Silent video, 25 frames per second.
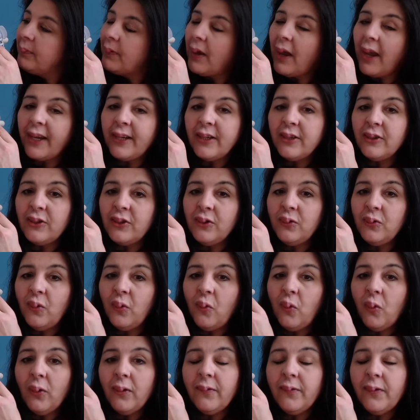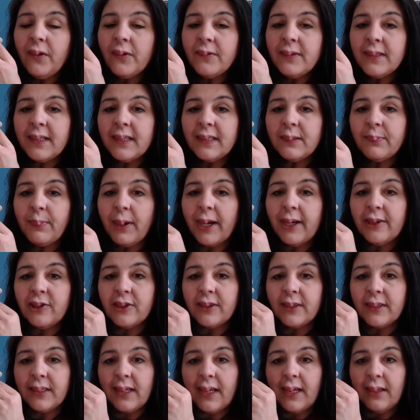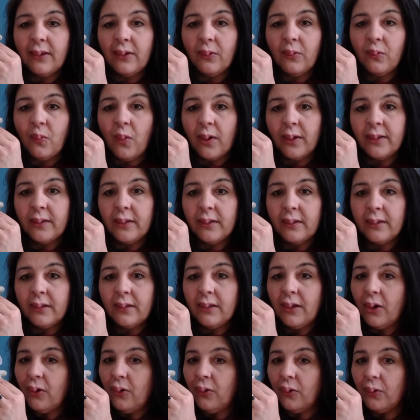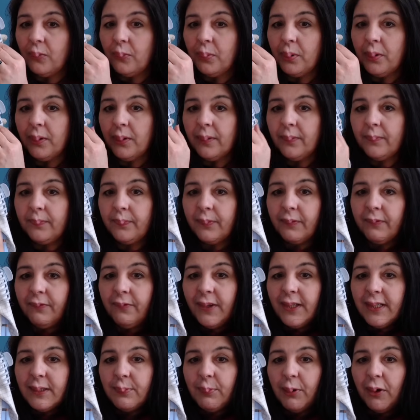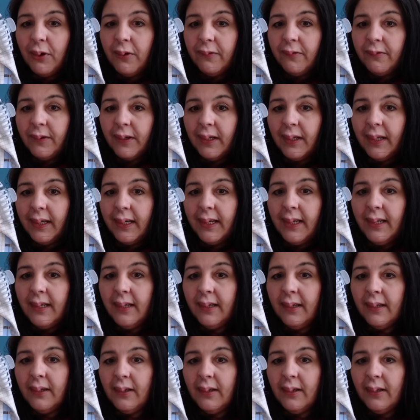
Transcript: I can do all of those 6 pages in the one hoop. Fits perfectly.